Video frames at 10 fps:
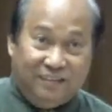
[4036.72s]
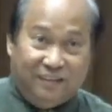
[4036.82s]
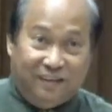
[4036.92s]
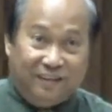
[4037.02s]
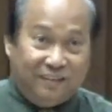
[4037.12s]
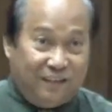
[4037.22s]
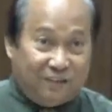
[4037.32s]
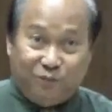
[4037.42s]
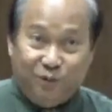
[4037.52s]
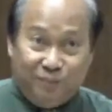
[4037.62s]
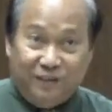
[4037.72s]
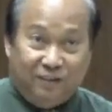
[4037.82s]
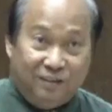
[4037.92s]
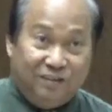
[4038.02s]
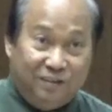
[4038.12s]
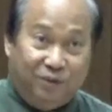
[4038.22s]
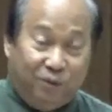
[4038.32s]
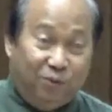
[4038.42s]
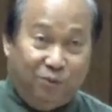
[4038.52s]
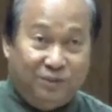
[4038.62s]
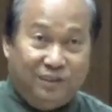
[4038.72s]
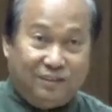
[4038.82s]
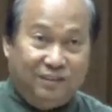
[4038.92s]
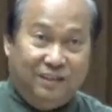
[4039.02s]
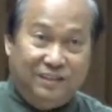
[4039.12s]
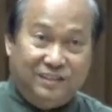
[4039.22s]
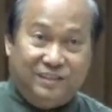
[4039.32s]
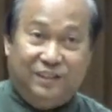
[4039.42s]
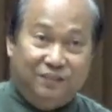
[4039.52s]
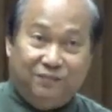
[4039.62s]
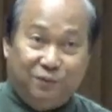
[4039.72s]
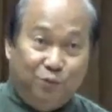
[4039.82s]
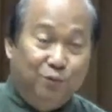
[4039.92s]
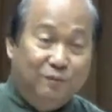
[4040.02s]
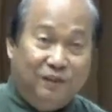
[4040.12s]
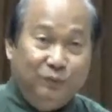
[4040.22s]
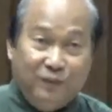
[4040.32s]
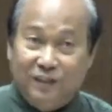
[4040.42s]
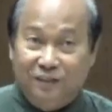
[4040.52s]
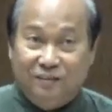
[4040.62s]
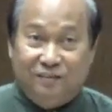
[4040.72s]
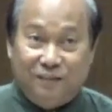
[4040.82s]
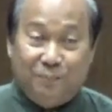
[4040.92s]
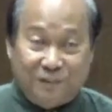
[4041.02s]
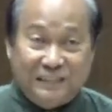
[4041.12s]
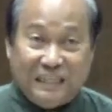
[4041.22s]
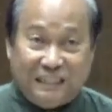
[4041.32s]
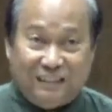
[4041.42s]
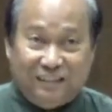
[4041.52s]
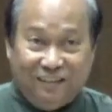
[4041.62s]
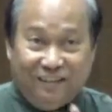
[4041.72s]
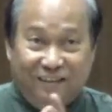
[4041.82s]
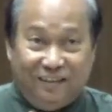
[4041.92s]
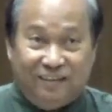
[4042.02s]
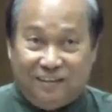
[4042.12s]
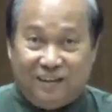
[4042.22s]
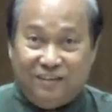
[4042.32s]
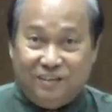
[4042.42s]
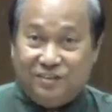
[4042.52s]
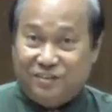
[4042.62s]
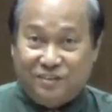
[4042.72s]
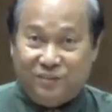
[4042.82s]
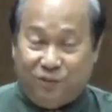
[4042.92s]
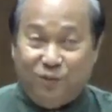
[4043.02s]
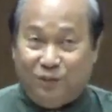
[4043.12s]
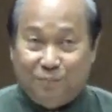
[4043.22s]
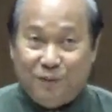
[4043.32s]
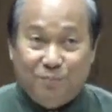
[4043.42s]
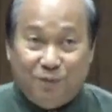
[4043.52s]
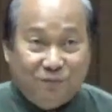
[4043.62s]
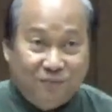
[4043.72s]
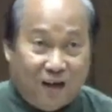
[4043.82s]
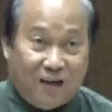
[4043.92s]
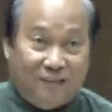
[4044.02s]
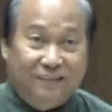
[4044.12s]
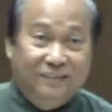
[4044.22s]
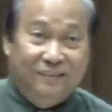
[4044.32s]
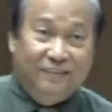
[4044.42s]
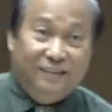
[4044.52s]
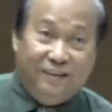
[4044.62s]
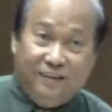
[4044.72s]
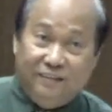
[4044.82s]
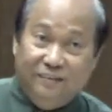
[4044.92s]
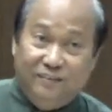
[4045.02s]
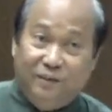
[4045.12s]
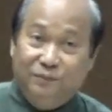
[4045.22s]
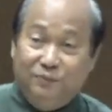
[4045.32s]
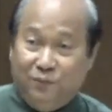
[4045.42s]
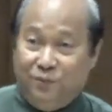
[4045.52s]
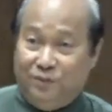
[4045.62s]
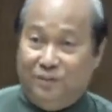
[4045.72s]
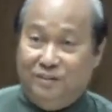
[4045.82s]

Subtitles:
And that will be all that the seed of the woman will represent, and that is all the people of God. And therefore,